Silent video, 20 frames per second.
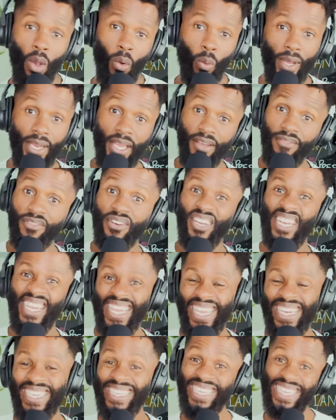Whatever
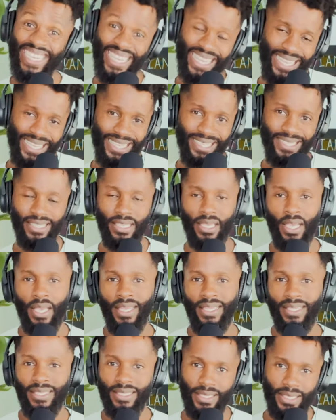it is,
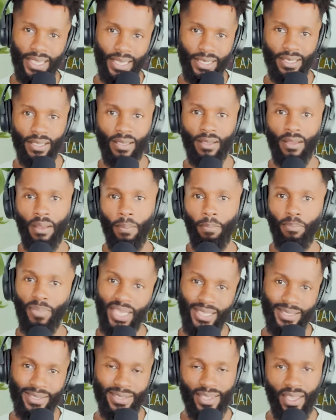sit,
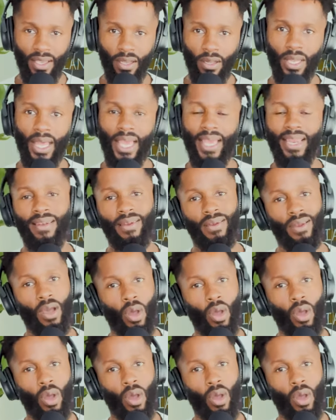be still, and